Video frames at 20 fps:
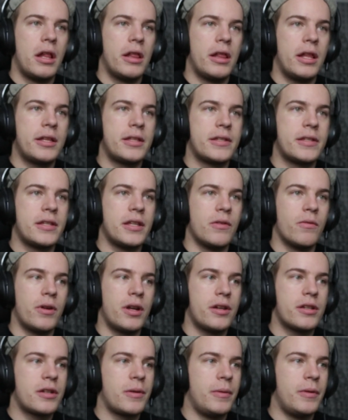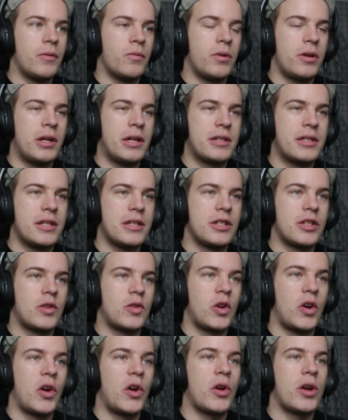Let's see, what else could we, what else is
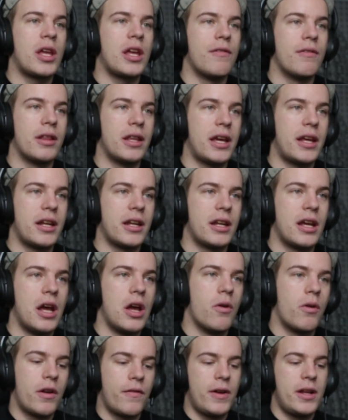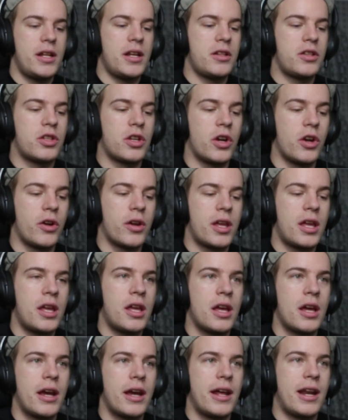turkey related? What if I did
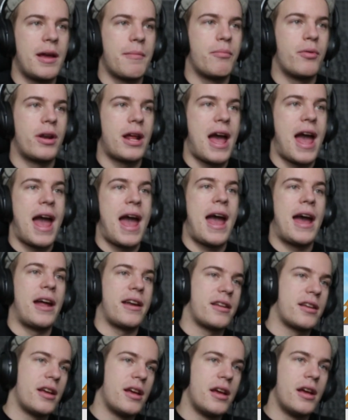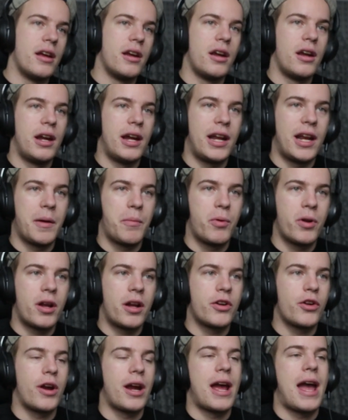turkey and I put hat? And I put
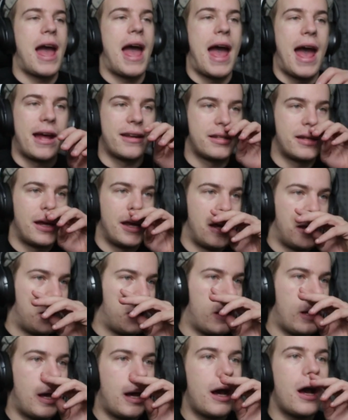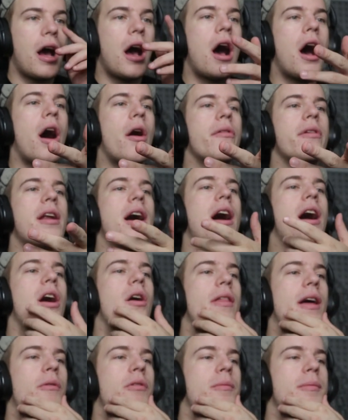under a hat. Uh, oh
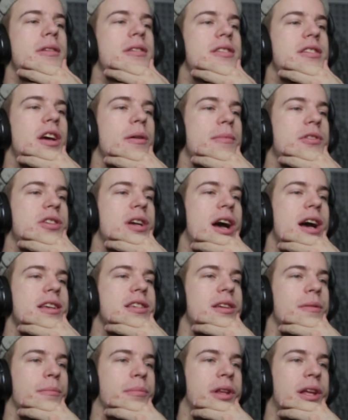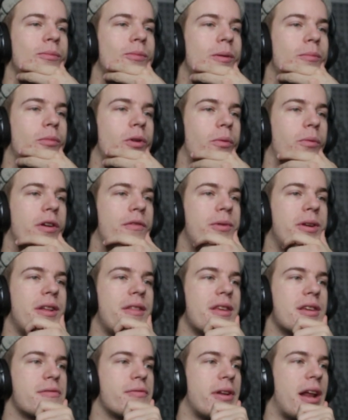no, that would have been so much awesome. Play one more. What if we
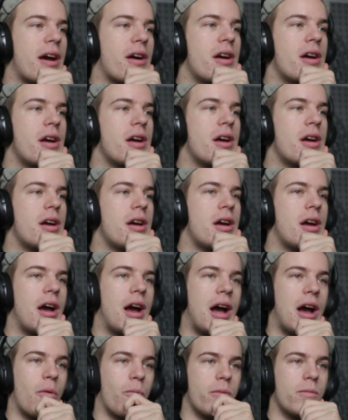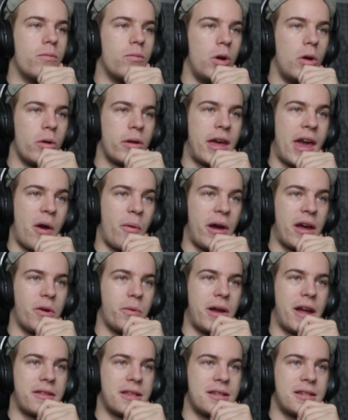did this for now? Oh, okay, wait,
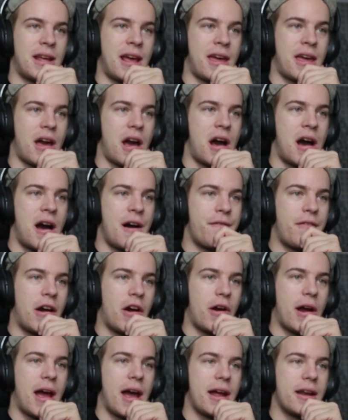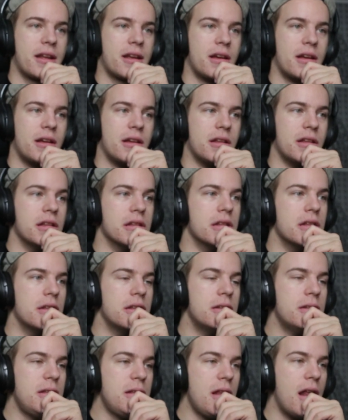we have to take off our hat.
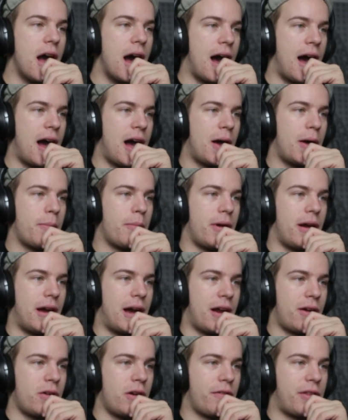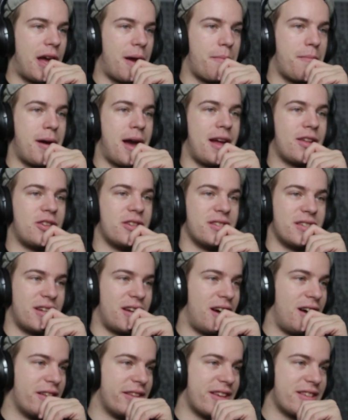Um, I don't know if that matches at
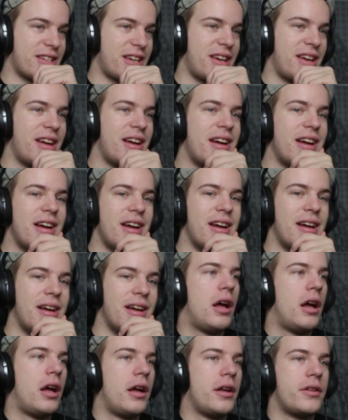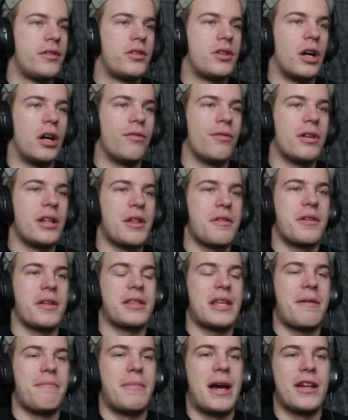all, does it? don't really think
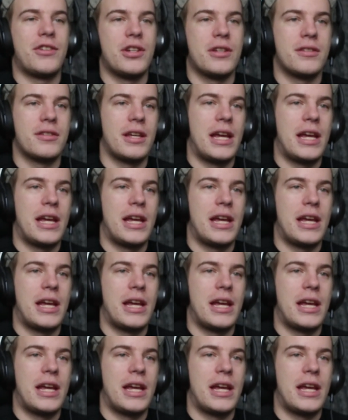that matches